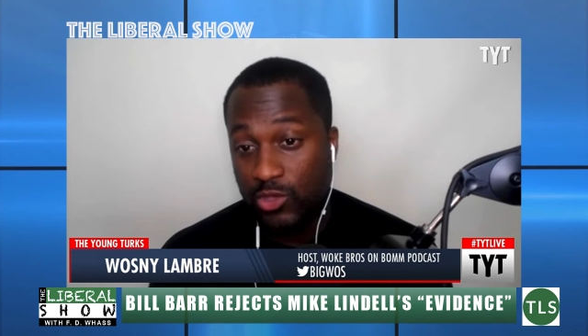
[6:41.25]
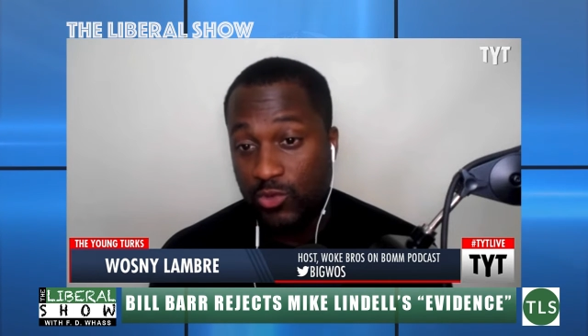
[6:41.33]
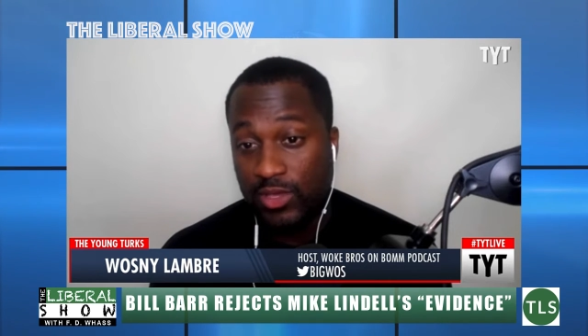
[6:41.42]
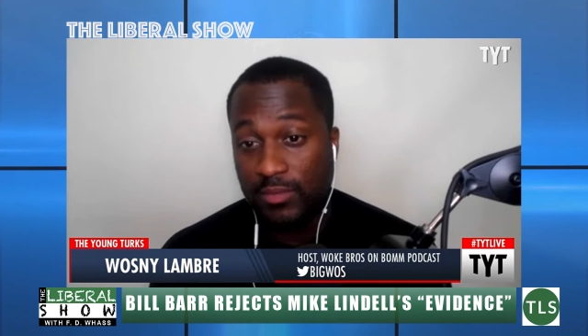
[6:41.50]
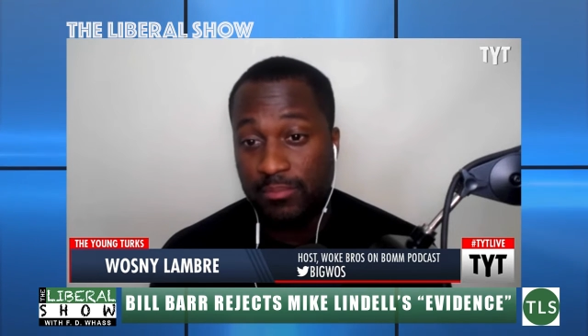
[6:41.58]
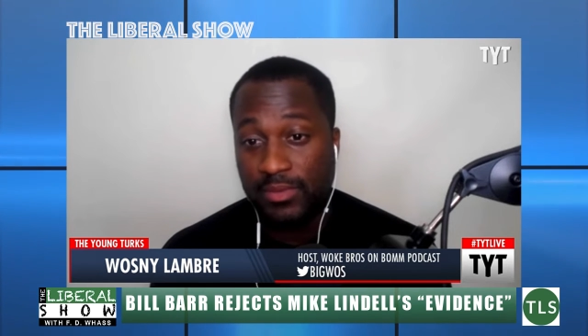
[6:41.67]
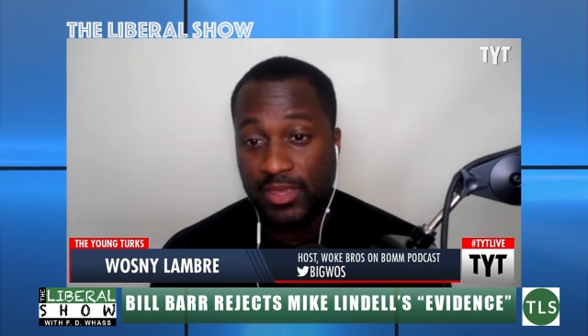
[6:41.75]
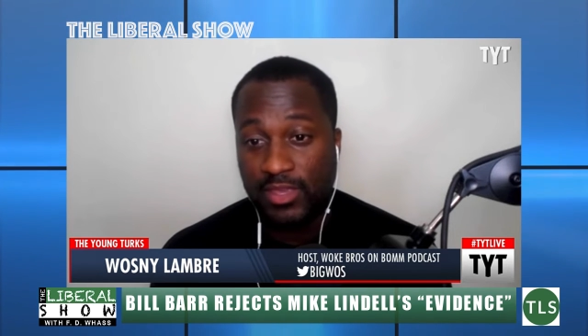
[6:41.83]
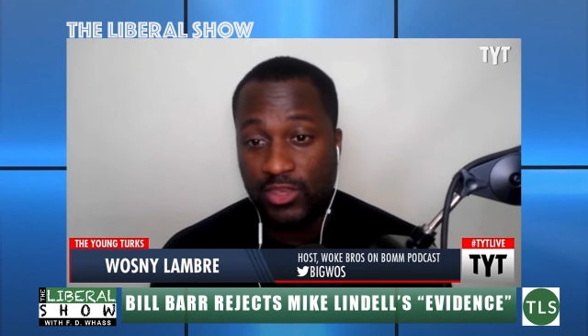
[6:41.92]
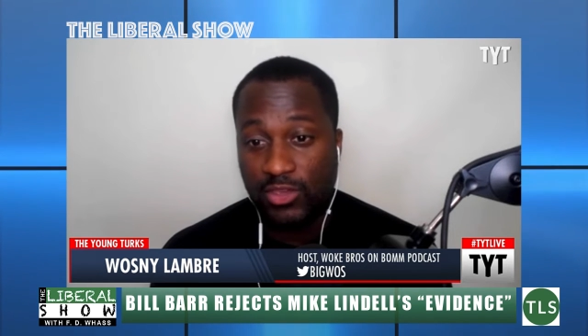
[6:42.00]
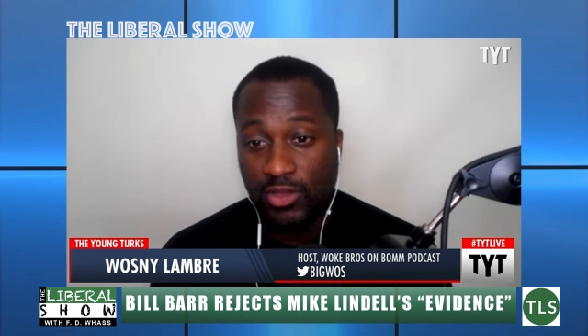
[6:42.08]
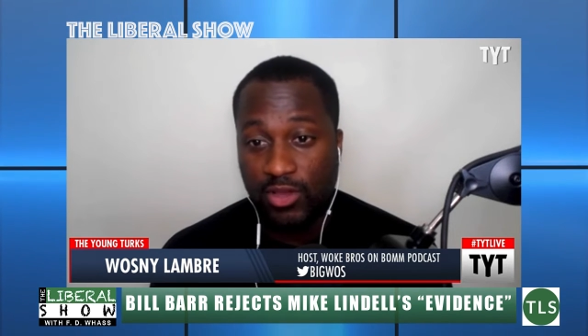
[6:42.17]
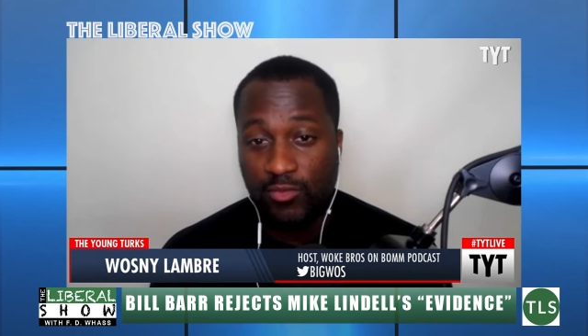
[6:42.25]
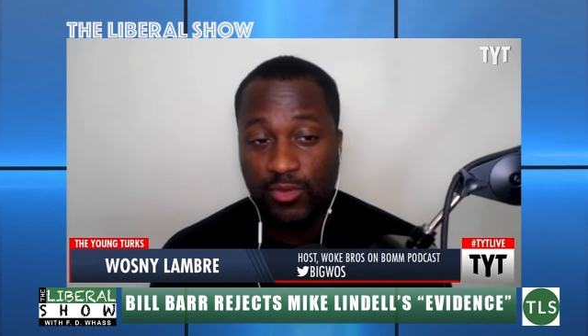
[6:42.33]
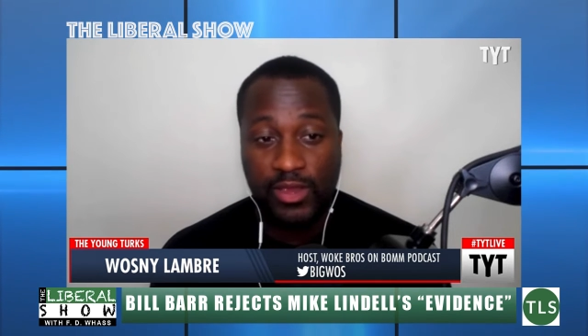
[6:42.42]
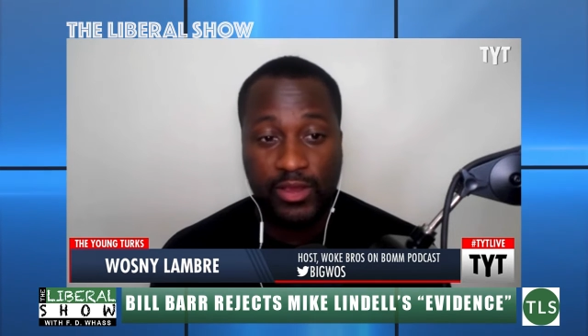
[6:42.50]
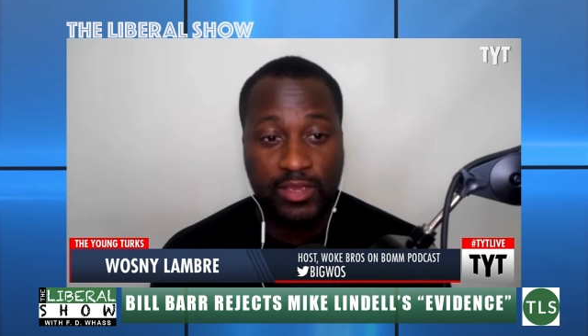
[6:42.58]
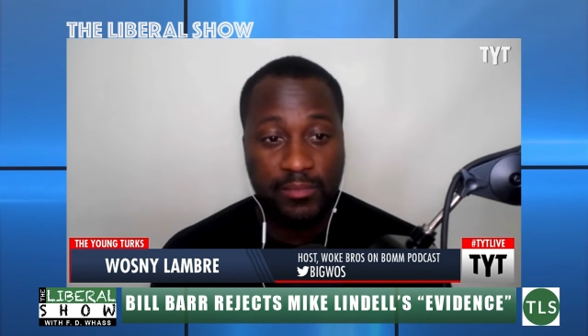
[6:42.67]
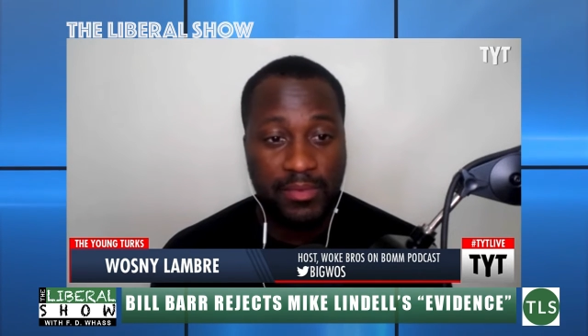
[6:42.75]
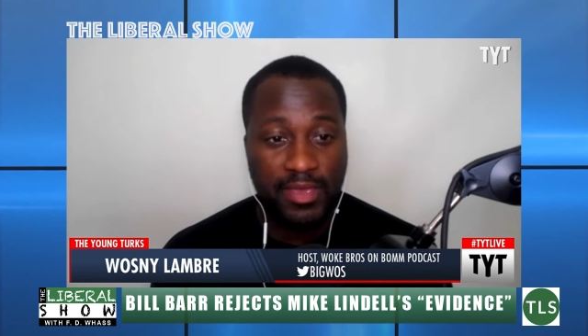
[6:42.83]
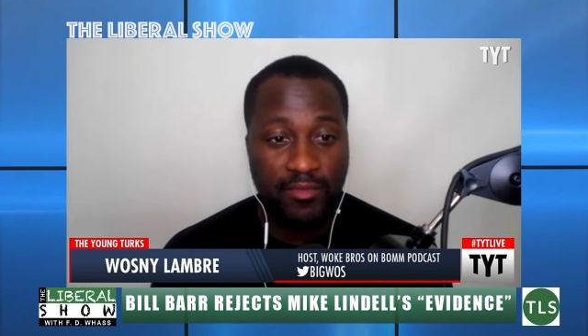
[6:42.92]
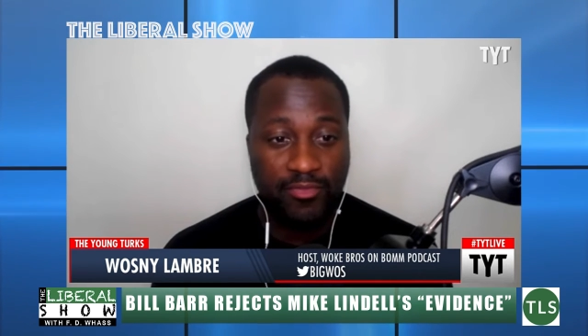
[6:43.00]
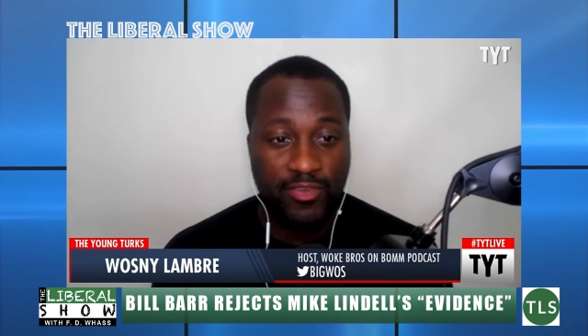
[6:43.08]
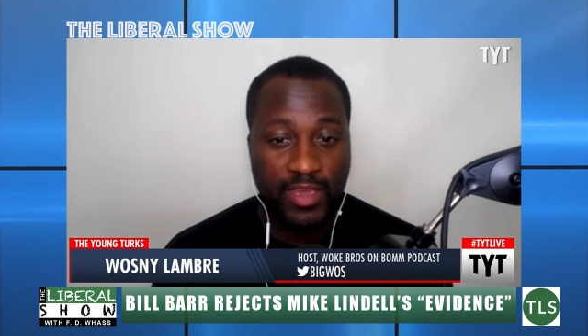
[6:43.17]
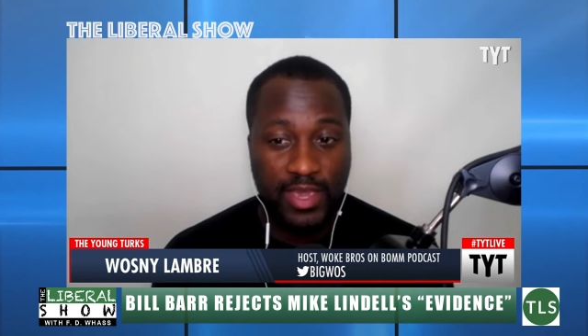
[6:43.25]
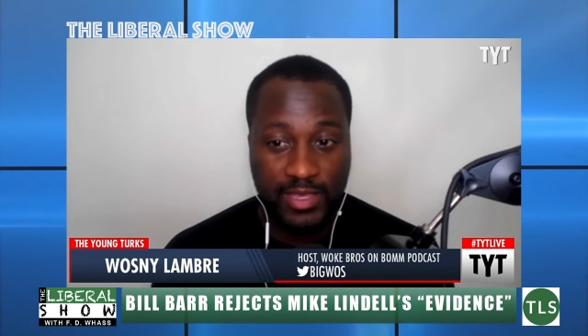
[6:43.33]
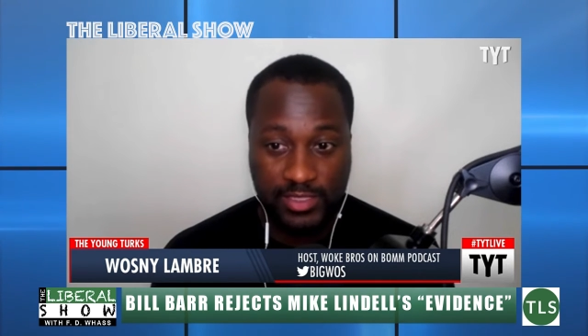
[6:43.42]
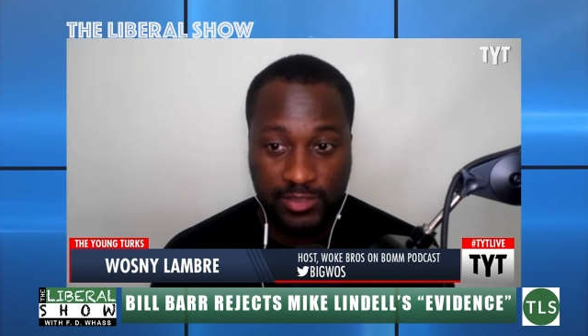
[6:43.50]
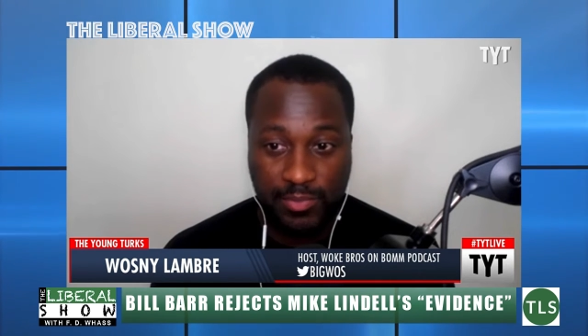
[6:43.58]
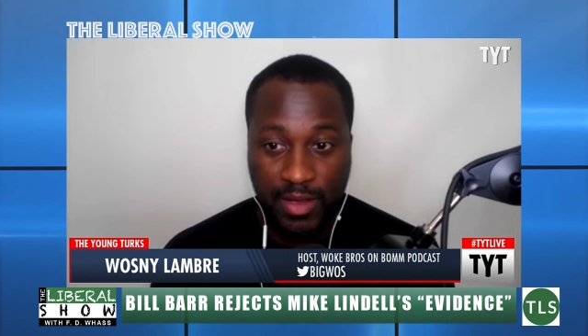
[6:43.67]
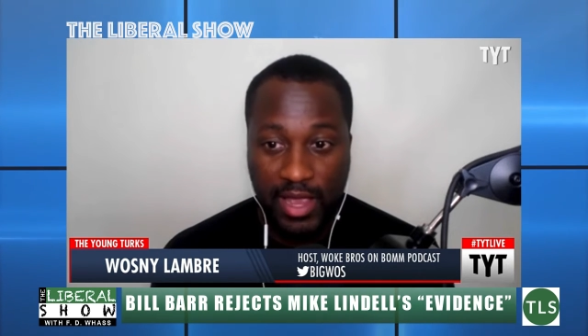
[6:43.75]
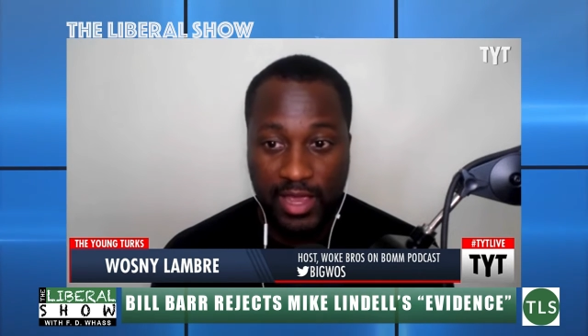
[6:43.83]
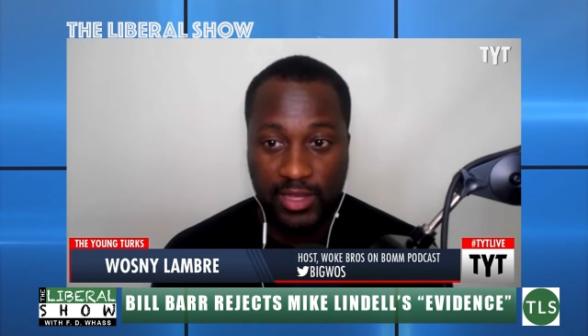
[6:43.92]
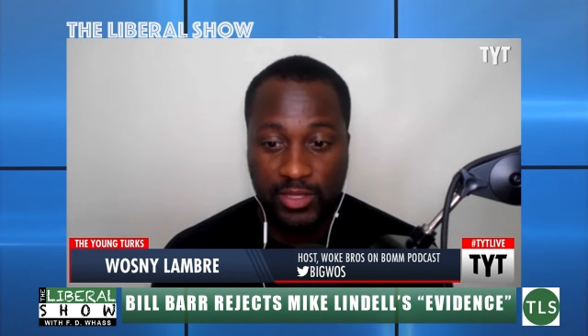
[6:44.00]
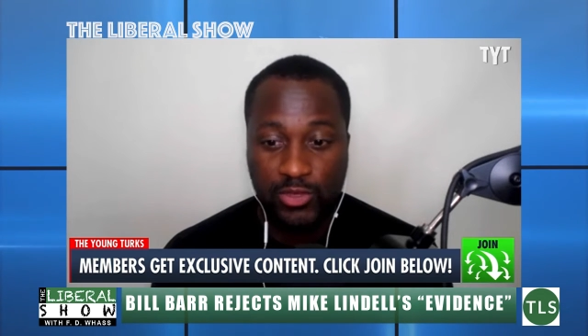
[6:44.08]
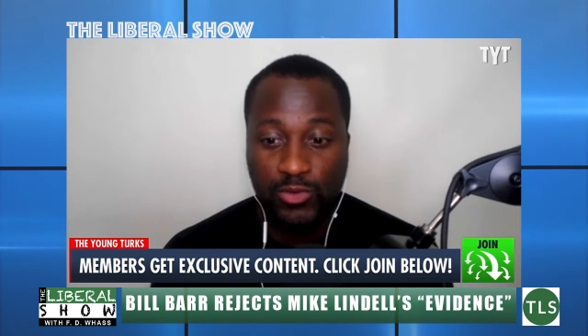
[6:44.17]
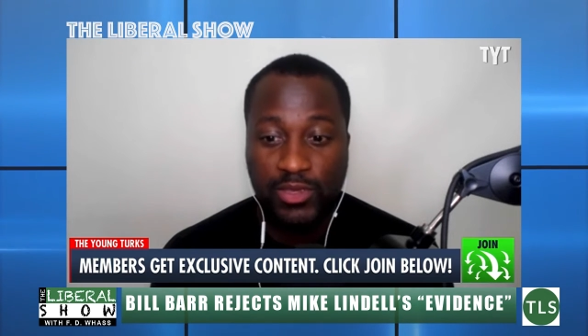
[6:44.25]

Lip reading: your career can be advanced by it.